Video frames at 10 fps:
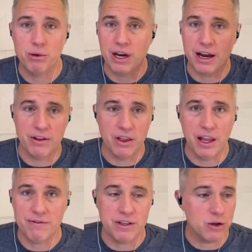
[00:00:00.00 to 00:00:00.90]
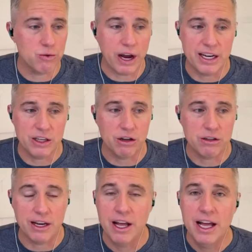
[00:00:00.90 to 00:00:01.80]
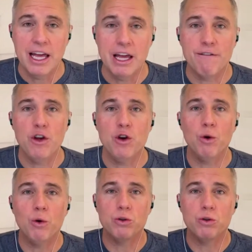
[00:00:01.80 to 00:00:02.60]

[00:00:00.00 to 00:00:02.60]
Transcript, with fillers: You have them lefties, righties, all saying if you